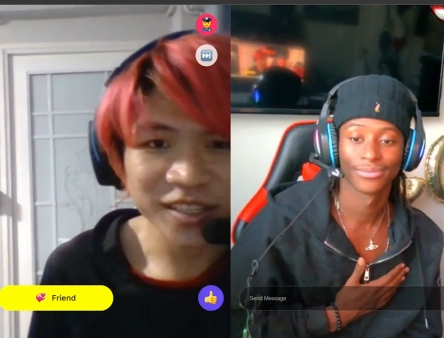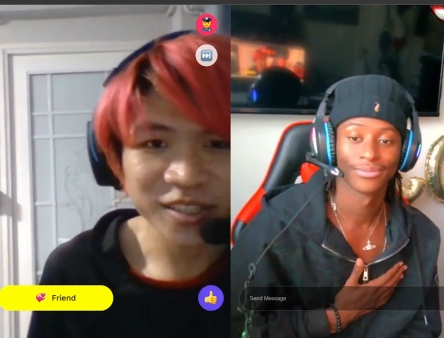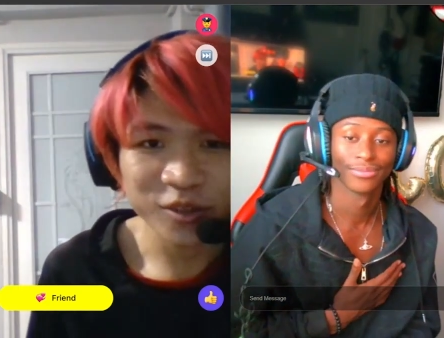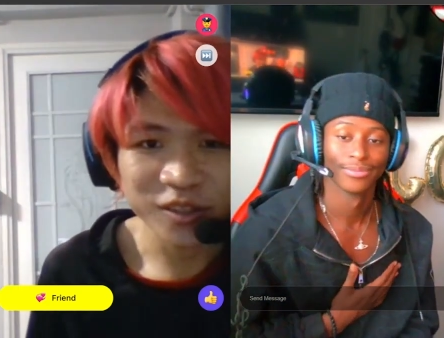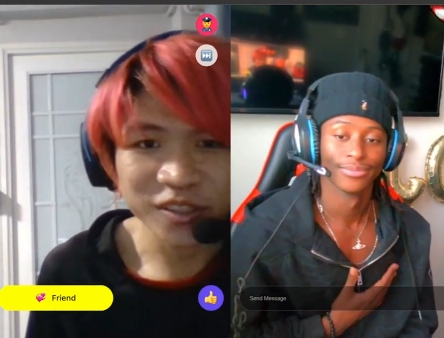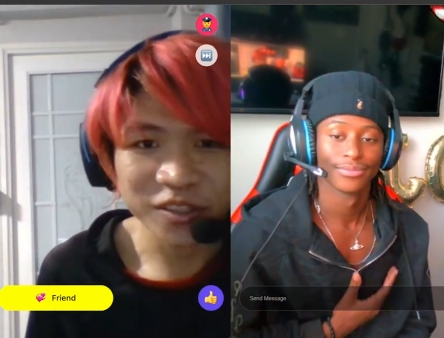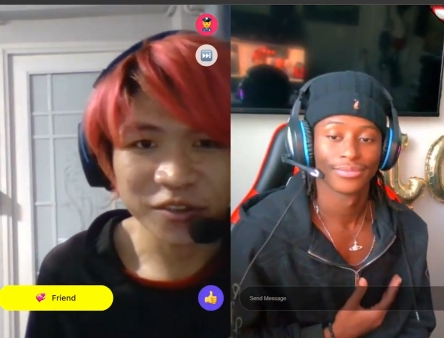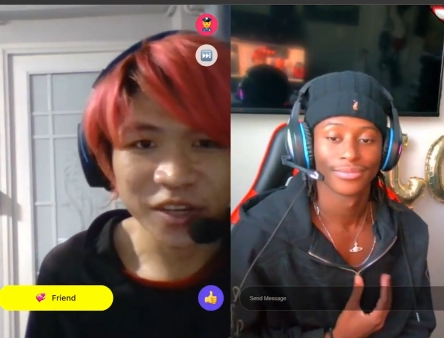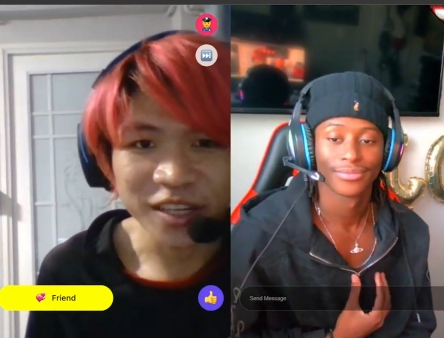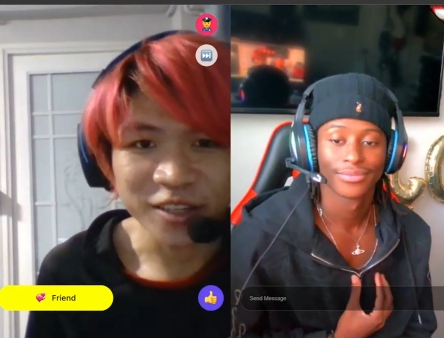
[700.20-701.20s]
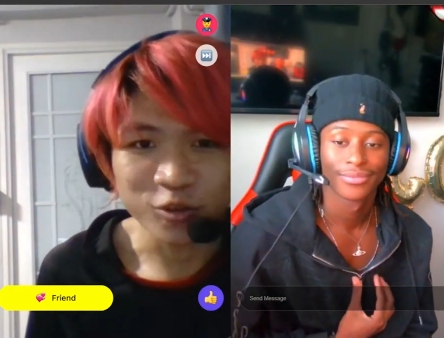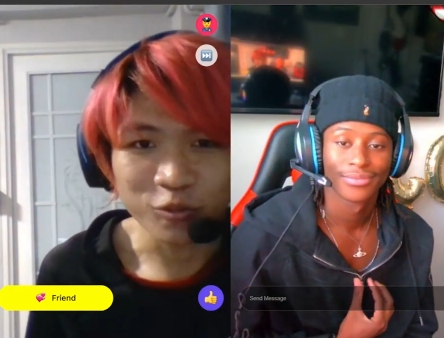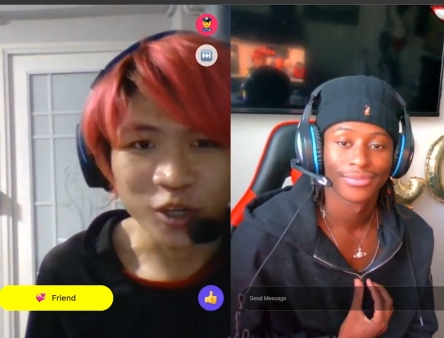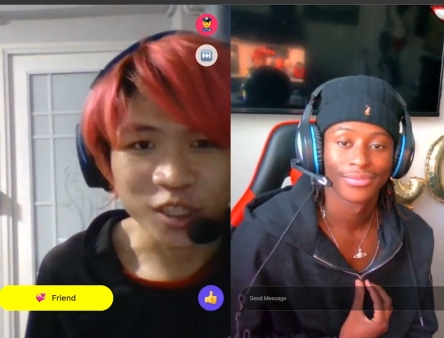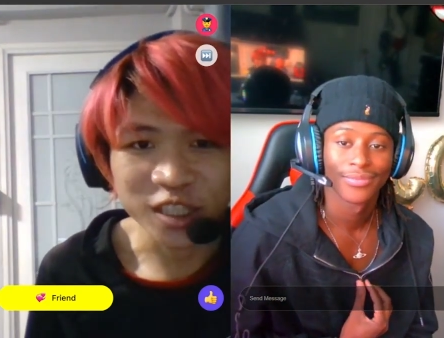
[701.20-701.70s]
Speaker 1: It's your screen.
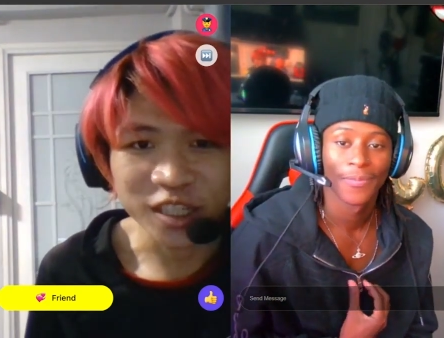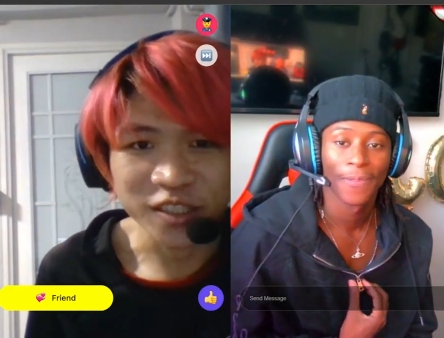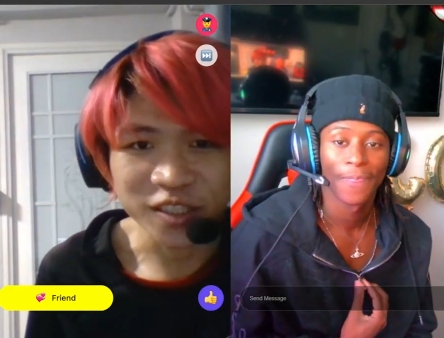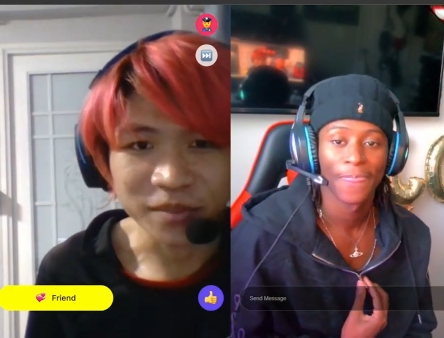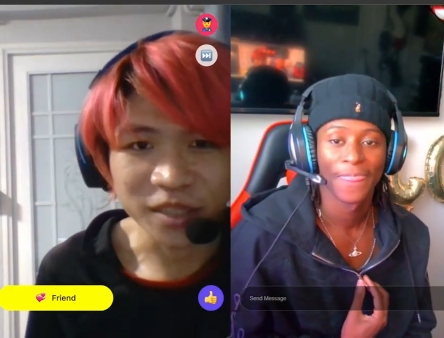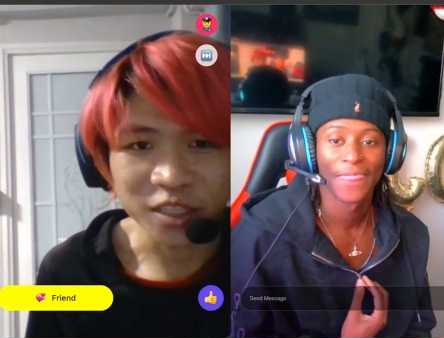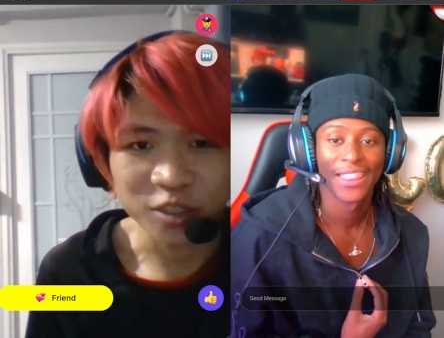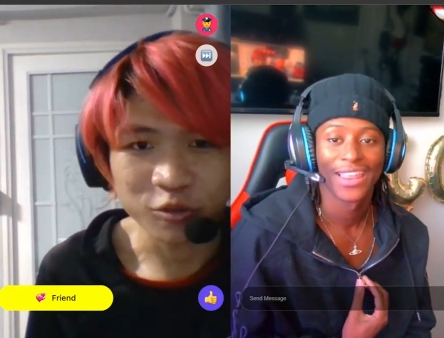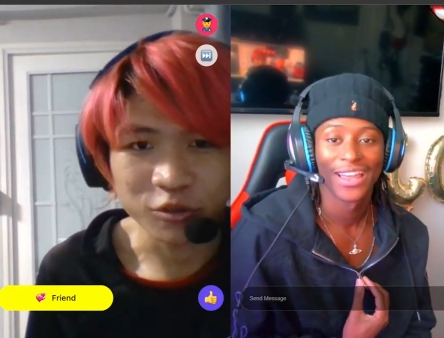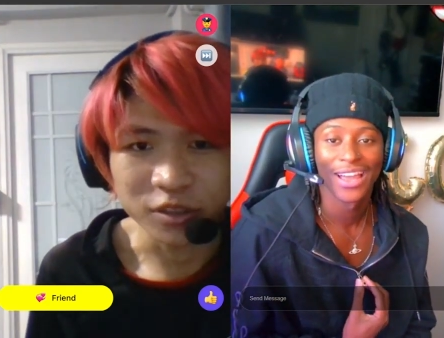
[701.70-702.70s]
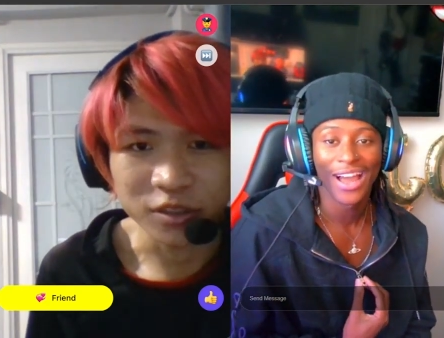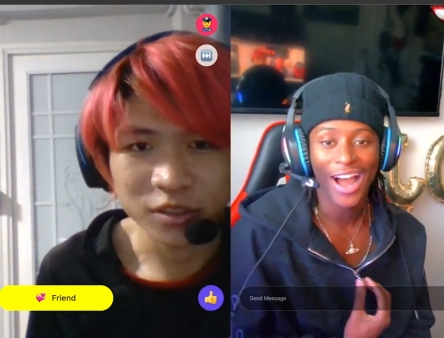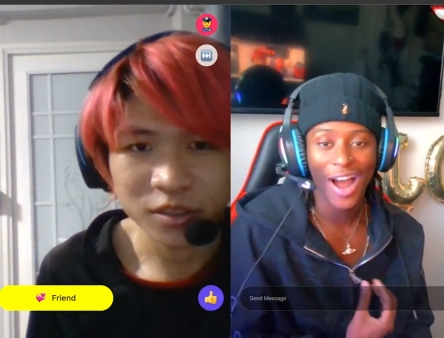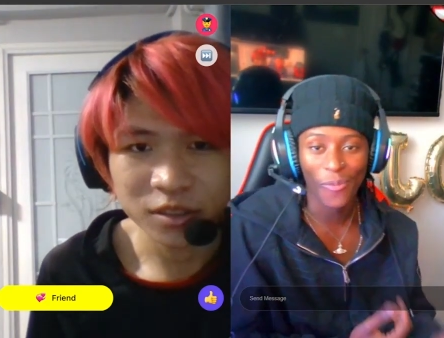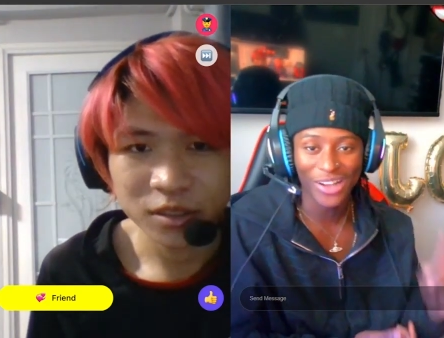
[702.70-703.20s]
You're watching some
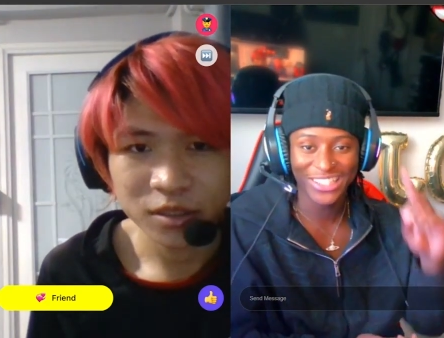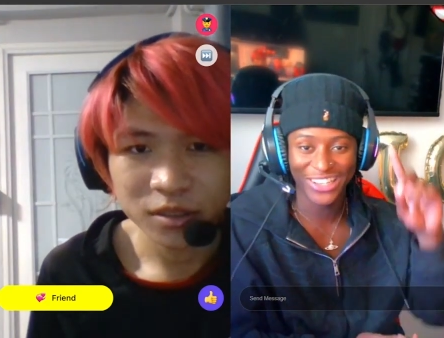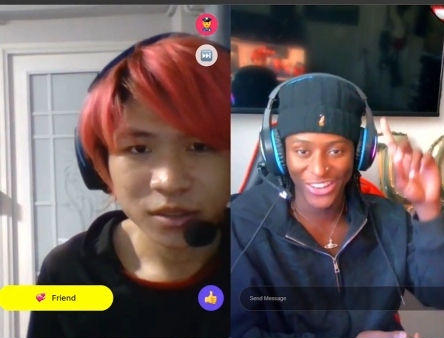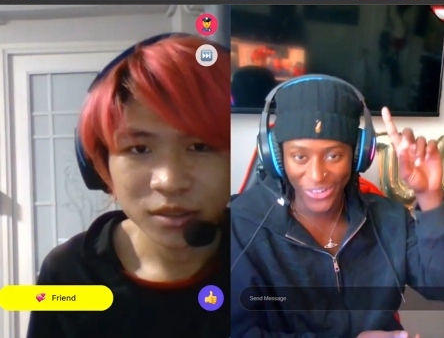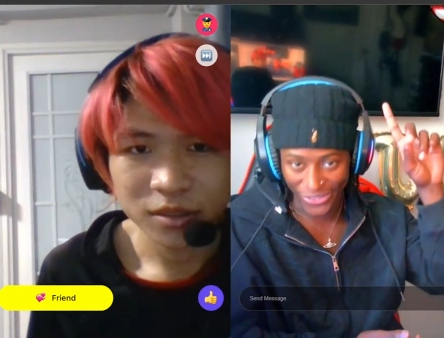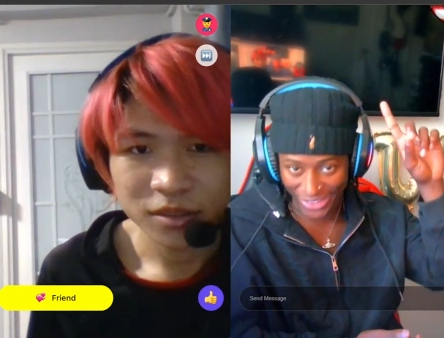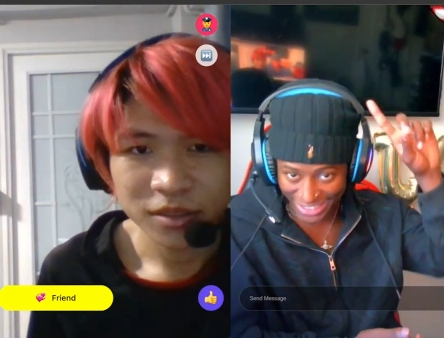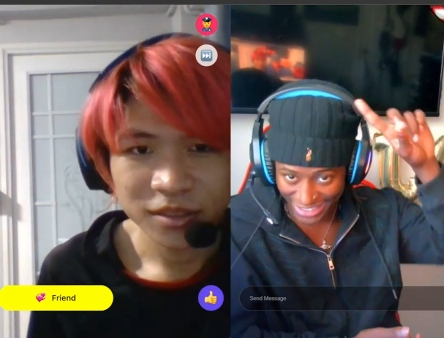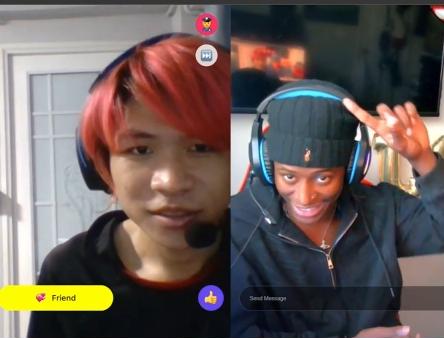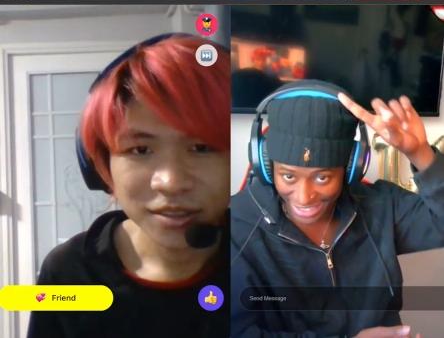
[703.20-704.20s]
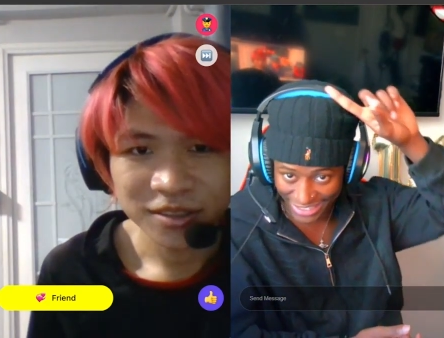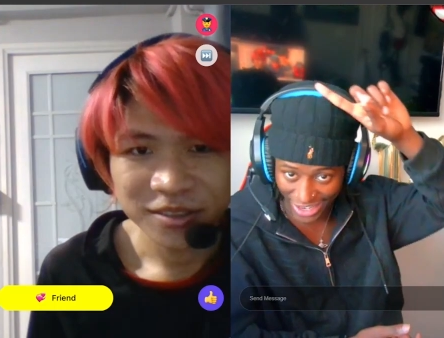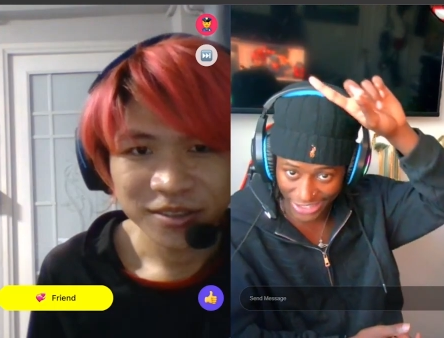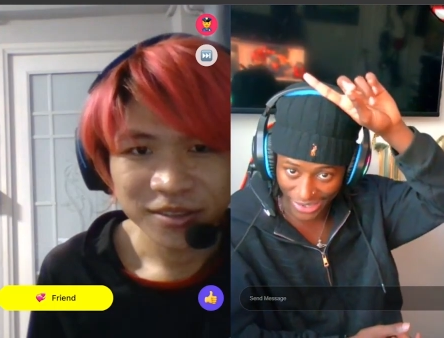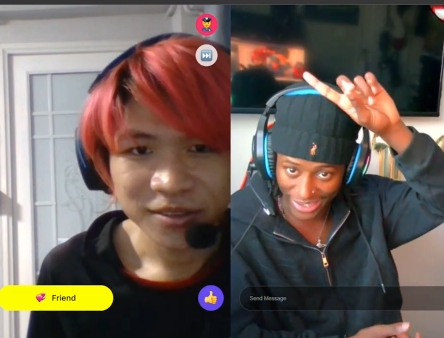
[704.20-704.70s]
cartoons.
Speaker 2: I'm watching you. This is this is
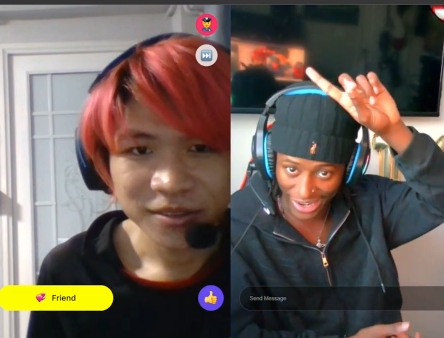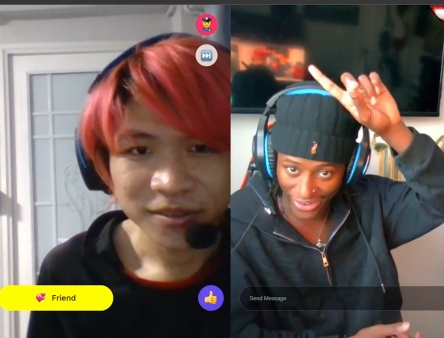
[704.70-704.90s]
us right now.